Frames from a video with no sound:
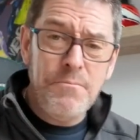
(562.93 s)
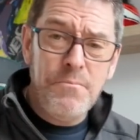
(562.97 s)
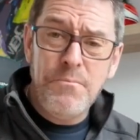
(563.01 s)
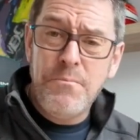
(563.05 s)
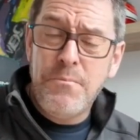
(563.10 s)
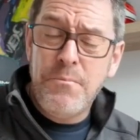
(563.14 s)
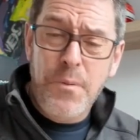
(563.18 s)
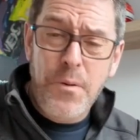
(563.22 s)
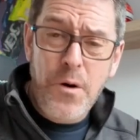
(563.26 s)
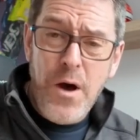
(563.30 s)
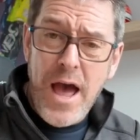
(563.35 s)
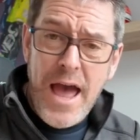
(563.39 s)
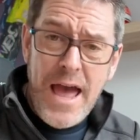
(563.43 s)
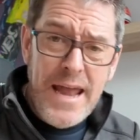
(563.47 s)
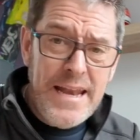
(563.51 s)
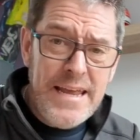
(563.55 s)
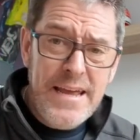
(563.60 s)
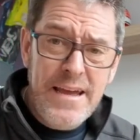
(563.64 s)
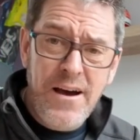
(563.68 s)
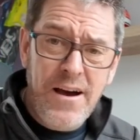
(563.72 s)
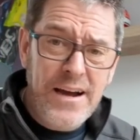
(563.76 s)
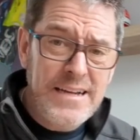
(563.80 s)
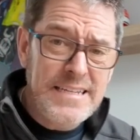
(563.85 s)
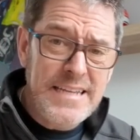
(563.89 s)
Put any
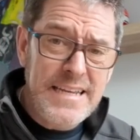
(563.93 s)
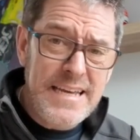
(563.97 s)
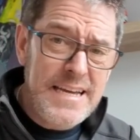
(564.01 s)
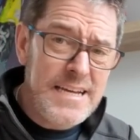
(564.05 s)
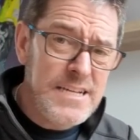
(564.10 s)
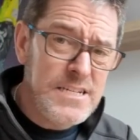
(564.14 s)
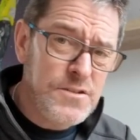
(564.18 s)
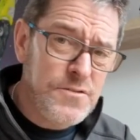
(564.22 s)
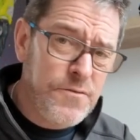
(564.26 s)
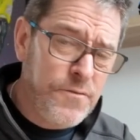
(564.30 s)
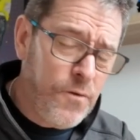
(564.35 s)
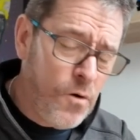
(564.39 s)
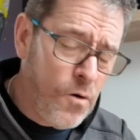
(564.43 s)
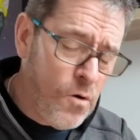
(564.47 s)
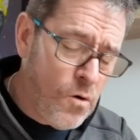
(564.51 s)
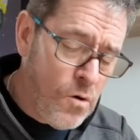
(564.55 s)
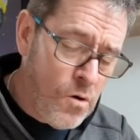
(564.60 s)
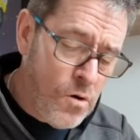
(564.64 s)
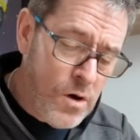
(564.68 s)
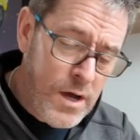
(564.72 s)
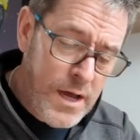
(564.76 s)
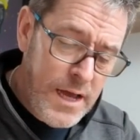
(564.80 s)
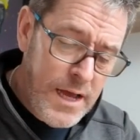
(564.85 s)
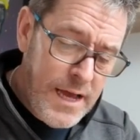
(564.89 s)
ideas
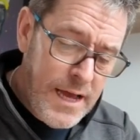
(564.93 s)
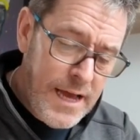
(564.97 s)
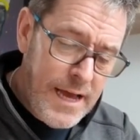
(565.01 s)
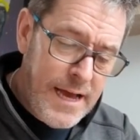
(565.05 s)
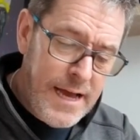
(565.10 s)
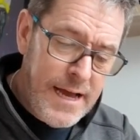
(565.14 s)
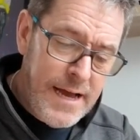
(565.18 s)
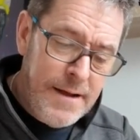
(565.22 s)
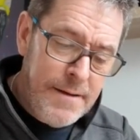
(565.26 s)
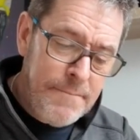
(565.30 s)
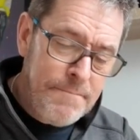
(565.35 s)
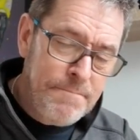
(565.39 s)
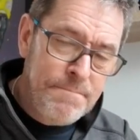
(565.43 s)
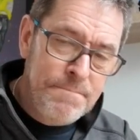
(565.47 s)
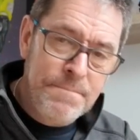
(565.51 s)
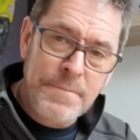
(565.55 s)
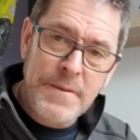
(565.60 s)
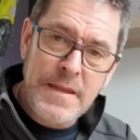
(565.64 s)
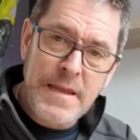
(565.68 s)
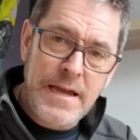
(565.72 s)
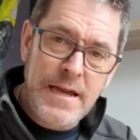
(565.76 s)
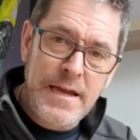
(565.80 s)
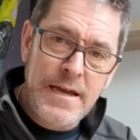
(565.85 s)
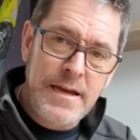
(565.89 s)
for
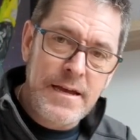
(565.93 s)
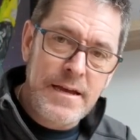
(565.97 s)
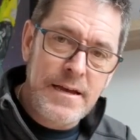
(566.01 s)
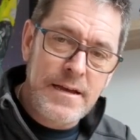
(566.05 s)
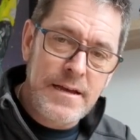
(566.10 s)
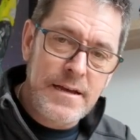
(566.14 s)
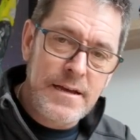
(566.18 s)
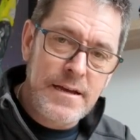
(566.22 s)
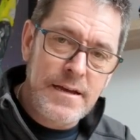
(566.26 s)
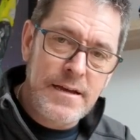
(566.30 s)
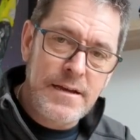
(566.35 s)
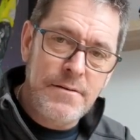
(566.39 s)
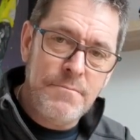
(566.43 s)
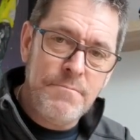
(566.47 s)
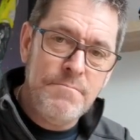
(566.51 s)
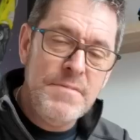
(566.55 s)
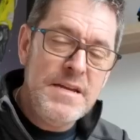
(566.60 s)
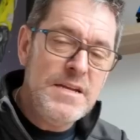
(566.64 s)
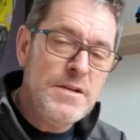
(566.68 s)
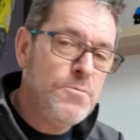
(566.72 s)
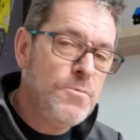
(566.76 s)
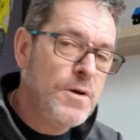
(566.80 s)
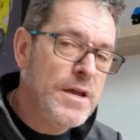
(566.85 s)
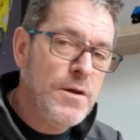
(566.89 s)

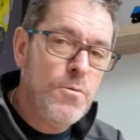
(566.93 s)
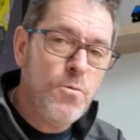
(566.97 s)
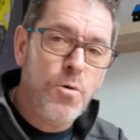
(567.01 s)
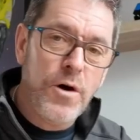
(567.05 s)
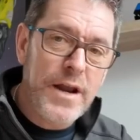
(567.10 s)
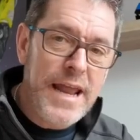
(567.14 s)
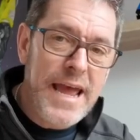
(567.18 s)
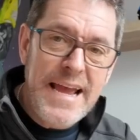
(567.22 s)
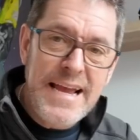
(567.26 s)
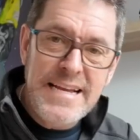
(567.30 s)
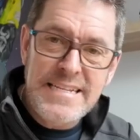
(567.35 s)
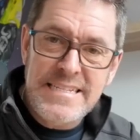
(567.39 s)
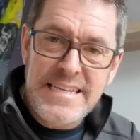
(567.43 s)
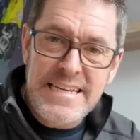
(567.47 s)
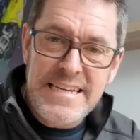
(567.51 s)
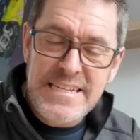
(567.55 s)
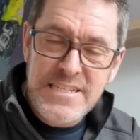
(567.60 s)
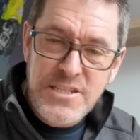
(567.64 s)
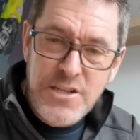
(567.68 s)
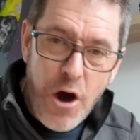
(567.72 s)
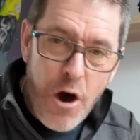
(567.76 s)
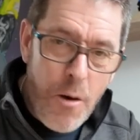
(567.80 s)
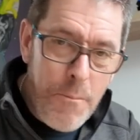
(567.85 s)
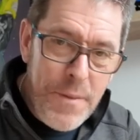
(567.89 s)
midweek 180
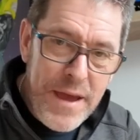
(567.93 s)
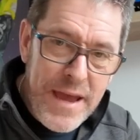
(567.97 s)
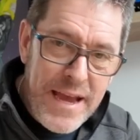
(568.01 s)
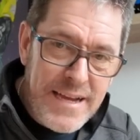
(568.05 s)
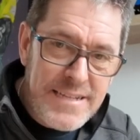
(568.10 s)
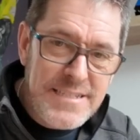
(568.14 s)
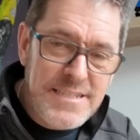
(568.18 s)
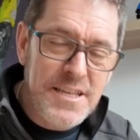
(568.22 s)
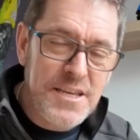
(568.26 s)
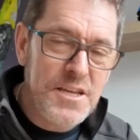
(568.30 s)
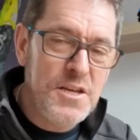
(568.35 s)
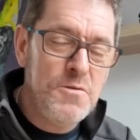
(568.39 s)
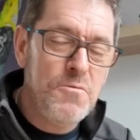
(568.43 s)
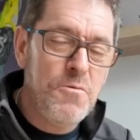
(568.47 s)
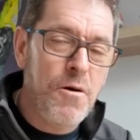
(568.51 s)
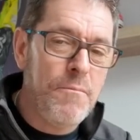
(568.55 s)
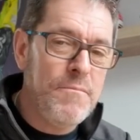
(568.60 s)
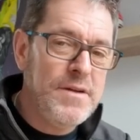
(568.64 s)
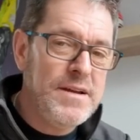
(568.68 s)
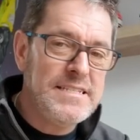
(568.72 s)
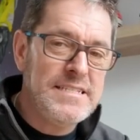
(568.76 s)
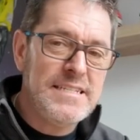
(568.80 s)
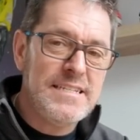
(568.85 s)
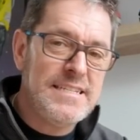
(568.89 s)
topics that you want
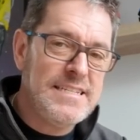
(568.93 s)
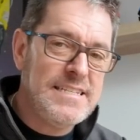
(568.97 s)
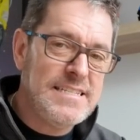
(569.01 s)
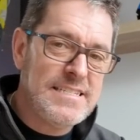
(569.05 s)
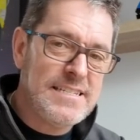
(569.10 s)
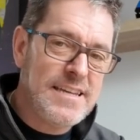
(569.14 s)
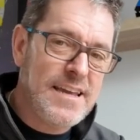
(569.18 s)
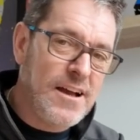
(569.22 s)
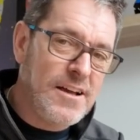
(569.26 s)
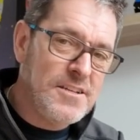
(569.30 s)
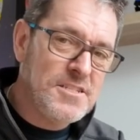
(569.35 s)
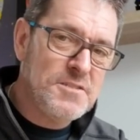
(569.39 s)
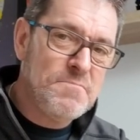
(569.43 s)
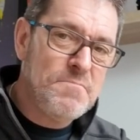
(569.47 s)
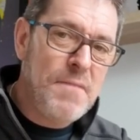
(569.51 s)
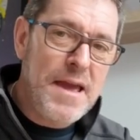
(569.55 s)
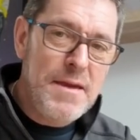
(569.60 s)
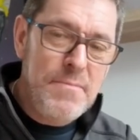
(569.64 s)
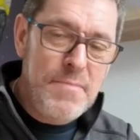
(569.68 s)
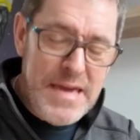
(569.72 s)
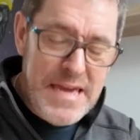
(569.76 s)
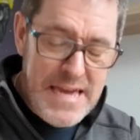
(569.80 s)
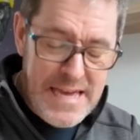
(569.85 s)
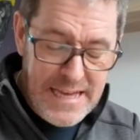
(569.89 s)
me to discuss
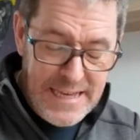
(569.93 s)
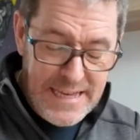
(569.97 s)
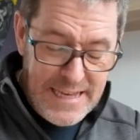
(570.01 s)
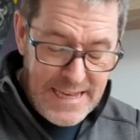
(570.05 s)
maybe.